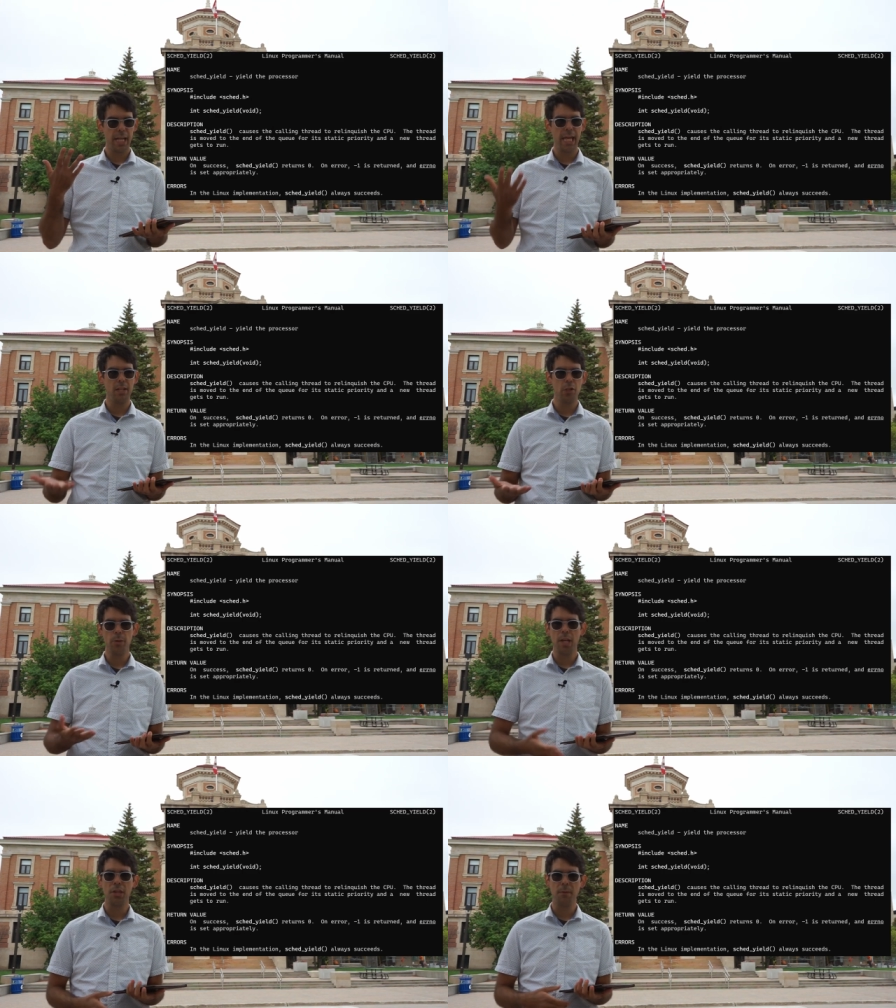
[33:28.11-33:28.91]
I can't
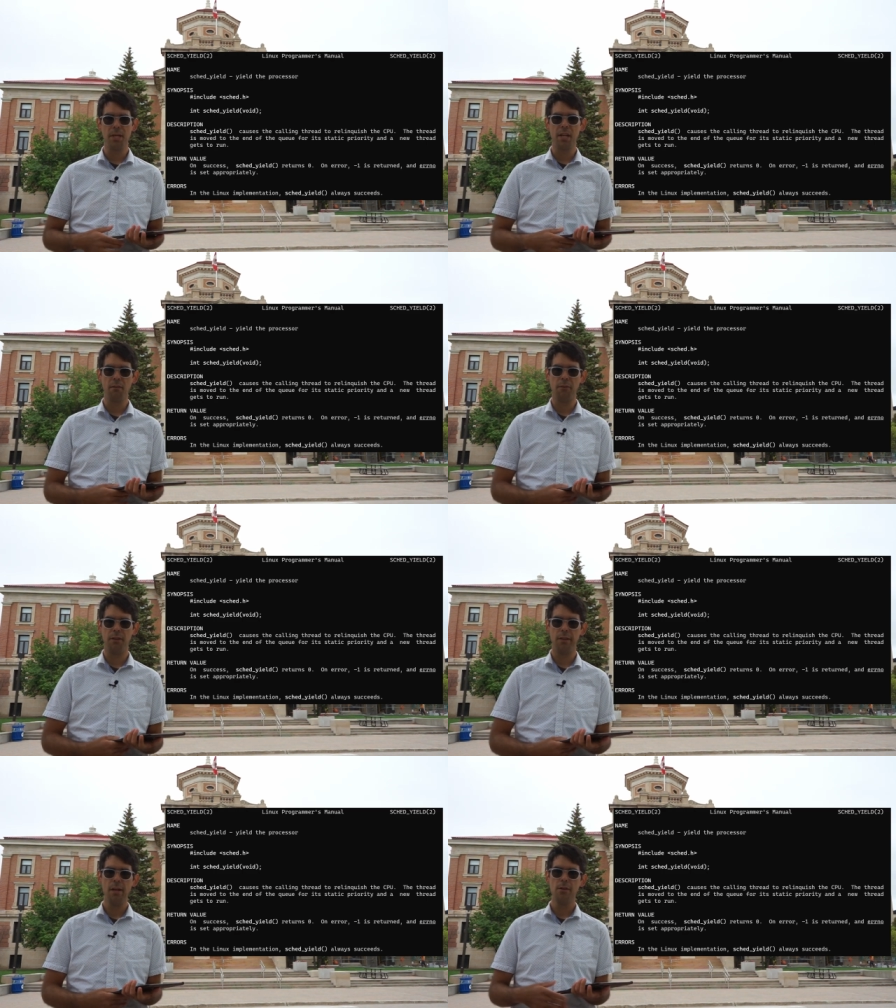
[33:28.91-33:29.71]
do anything
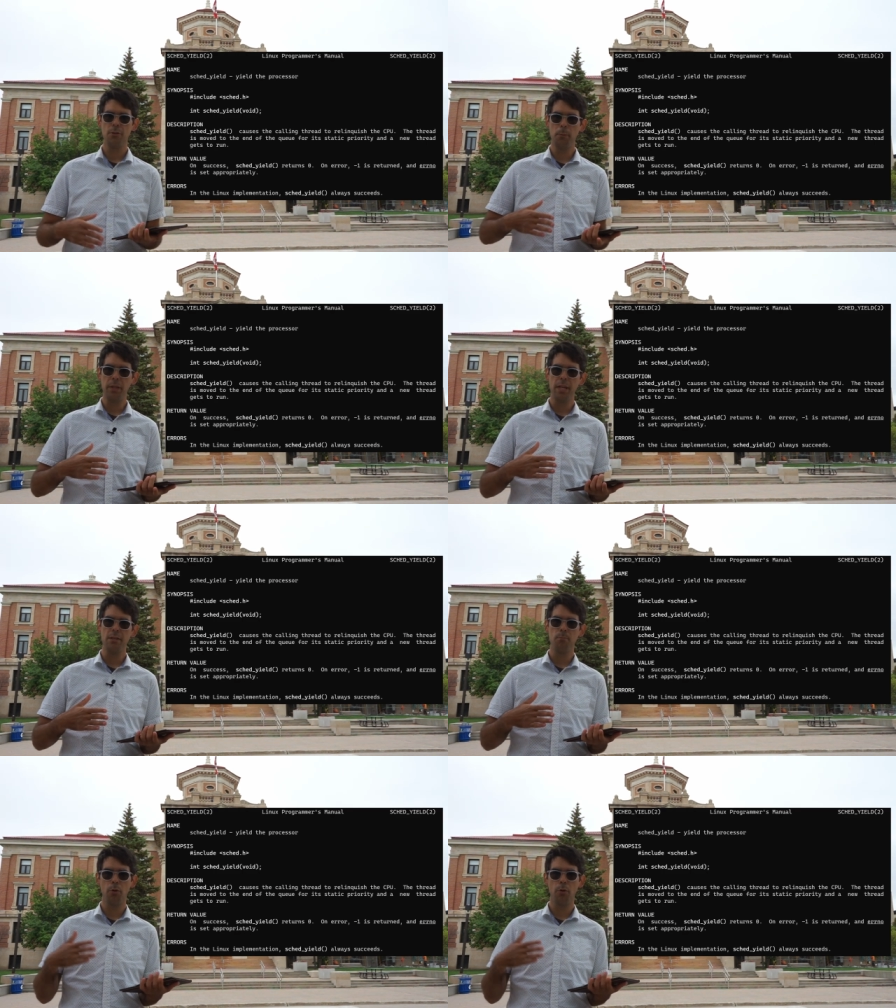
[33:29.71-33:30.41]
meaningful, so please